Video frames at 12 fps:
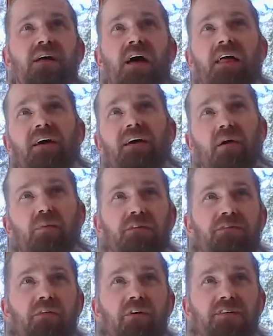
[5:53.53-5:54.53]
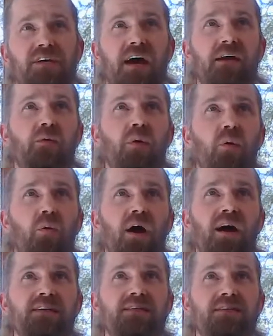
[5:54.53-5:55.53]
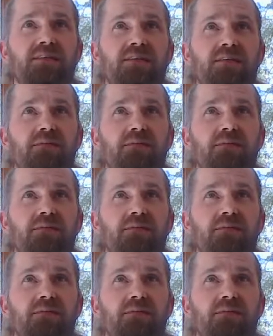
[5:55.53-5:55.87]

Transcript: and then number 4 is adequate rest,